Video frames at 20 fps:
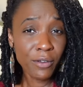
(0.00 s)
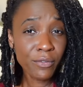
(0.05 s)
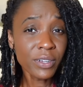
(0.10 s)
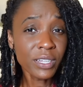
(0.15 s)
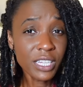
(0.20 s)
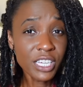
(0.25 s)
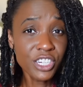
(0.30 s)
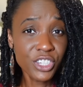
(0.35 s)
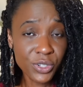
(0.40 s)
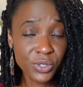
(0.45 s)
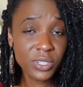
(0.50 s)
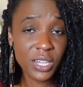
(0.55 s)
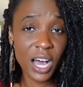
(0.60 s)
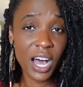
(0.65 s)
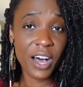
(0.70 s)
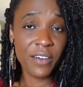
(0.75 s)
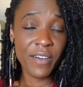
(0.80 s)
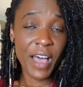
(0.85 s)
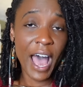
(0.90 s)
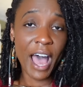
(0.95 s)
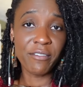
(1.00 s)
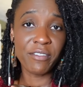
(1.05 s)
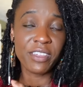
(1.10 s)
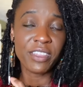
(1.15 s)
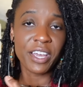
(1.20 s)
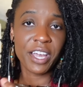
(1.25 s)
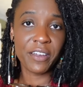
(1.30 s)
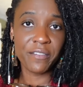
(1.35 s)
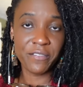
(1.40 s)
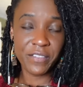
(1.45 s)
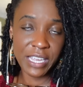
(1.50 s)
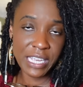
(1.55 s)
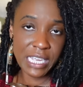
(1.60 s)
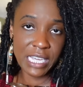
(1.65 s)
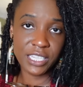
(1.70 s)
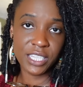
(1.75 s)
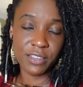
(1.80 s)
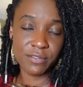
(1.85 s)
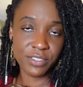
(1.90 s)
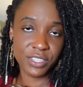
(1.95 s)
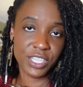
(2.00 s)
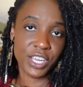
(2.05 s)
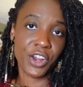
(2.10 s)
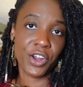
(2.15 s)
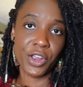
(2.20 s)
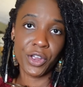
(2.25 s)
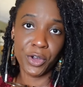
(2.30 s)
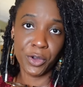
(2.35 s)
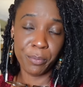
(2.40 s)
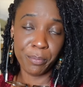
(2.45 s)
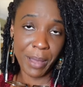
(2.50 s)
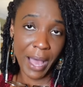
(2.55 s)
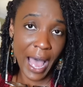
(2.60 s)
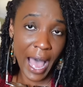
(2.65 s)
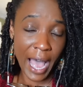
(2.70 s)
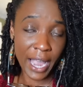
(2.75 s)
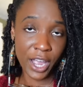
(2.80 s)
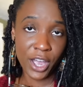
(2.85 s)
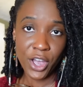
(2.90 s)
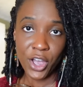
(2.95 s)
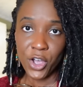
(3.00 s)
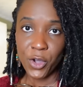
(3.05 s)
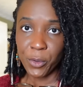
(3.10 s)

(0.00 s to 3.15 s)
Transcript: really do love having the convenience of cereal back